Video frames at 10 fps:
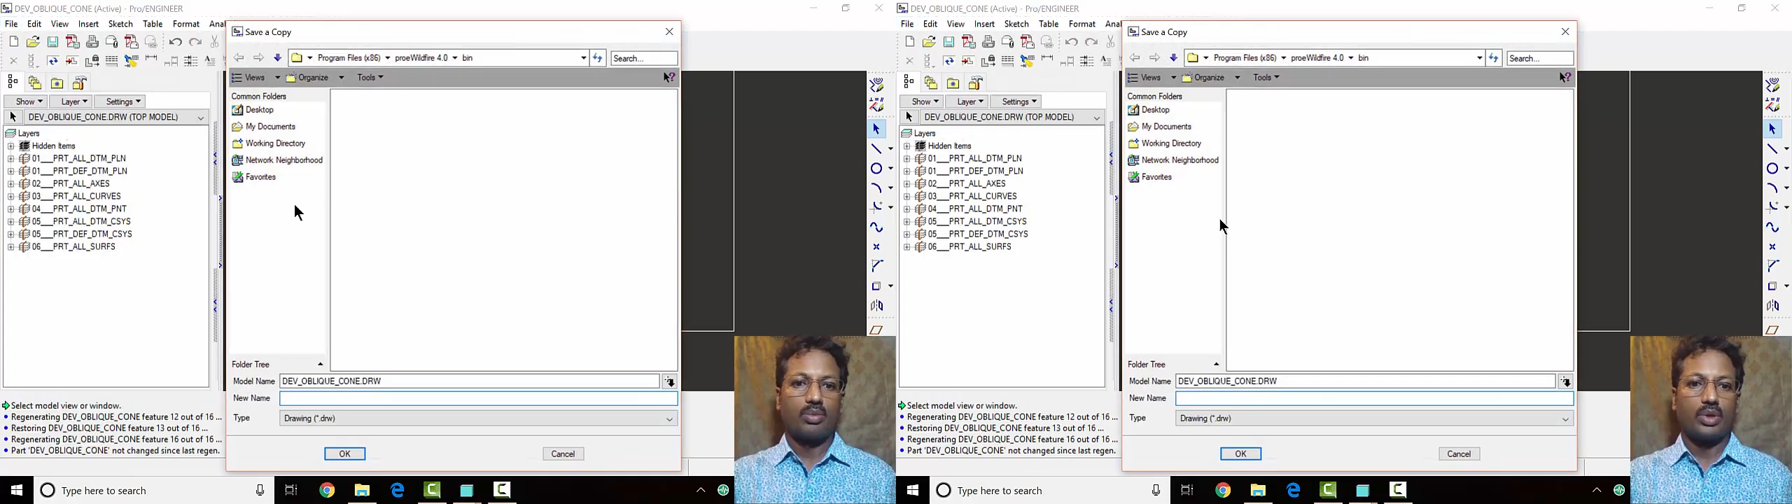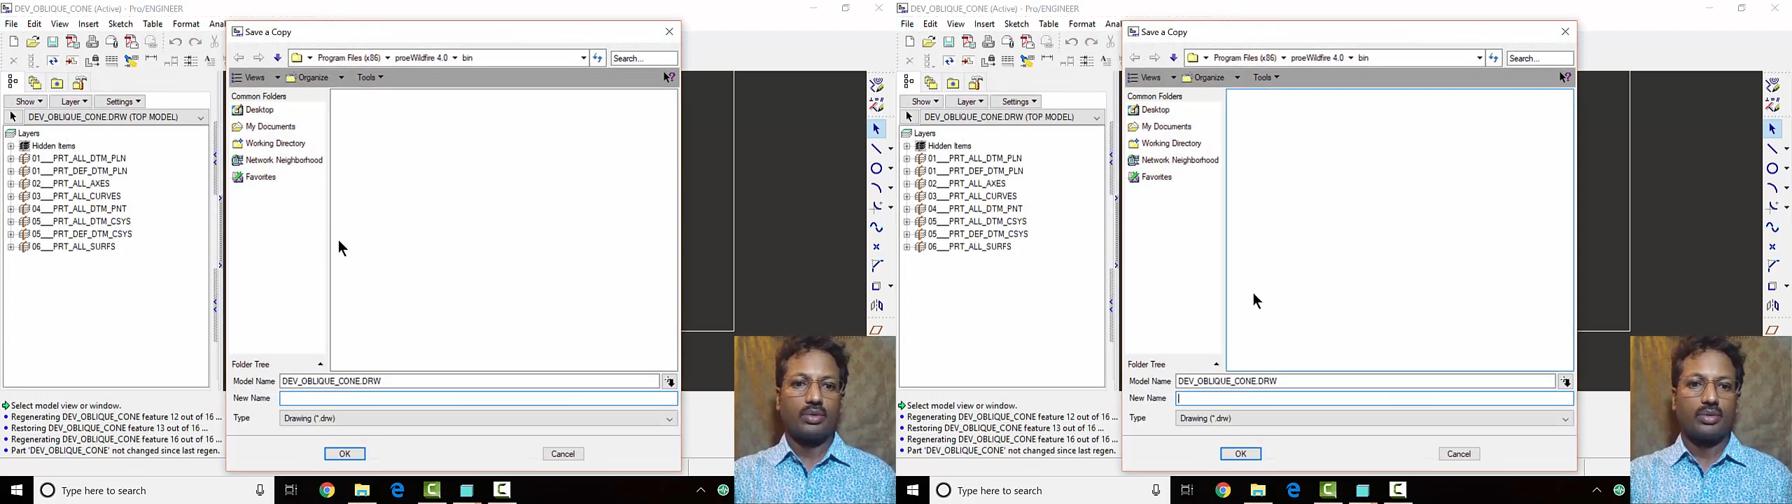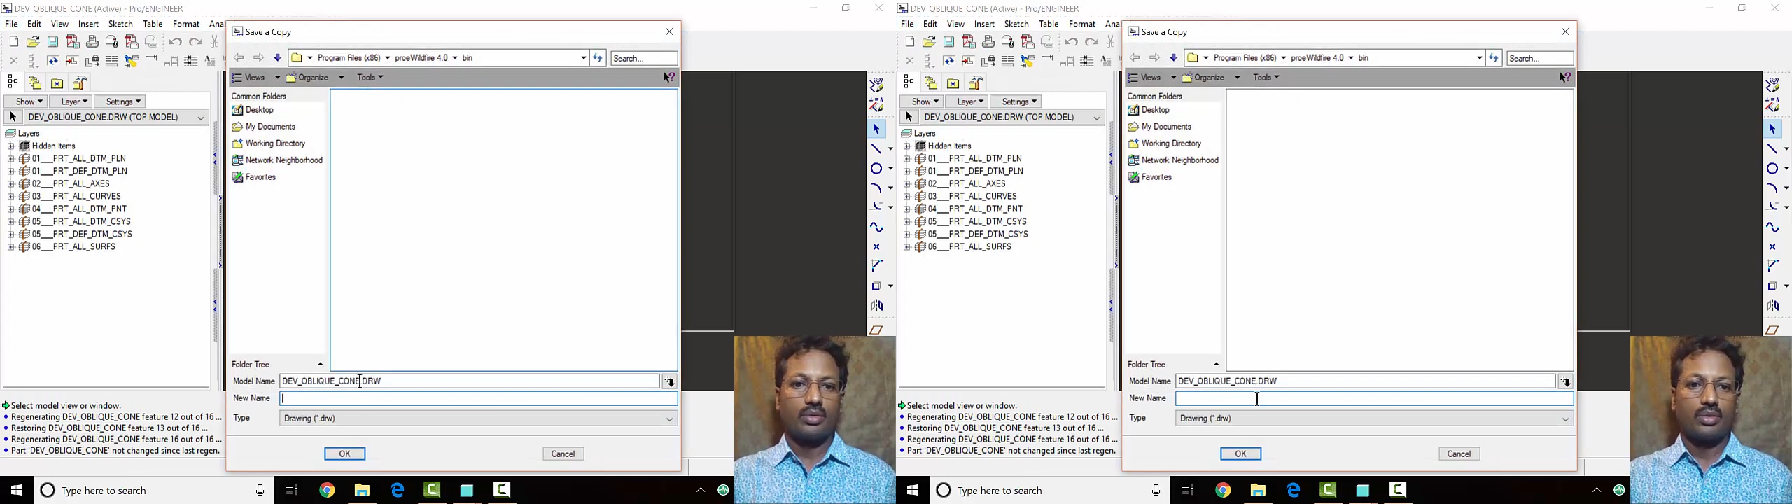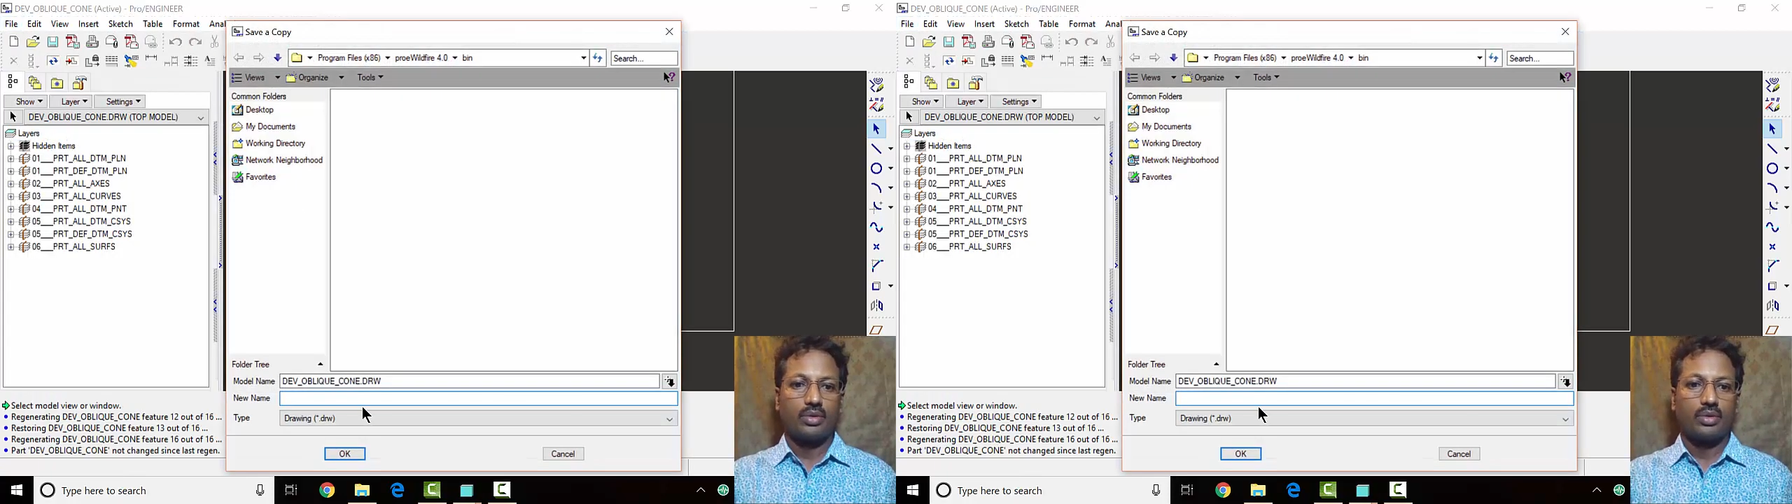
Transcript: a copy.